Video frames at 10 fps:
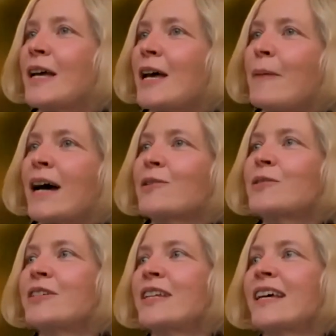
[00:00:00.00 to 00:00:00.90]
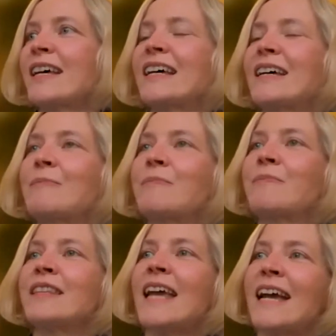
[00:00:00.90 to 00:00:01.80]
about
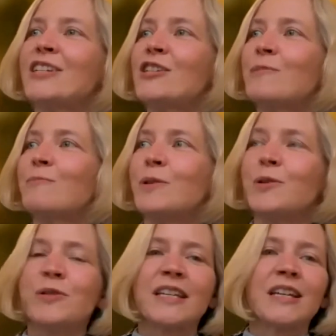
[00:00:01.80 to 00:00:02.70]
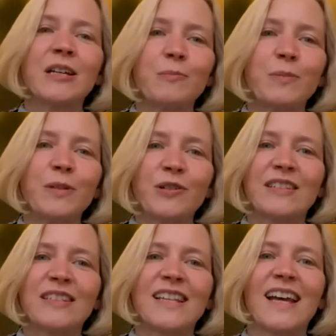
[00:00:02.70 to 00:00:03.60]
um, the ancient music
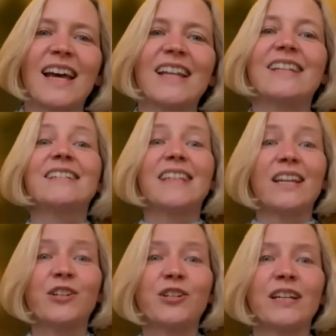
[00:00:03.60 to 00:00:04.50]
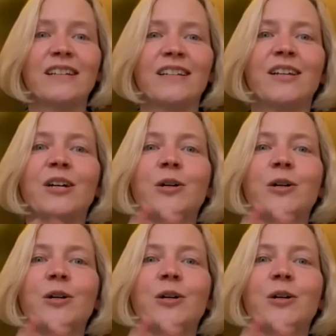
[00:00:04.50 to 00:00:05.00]
beyond Hellenization,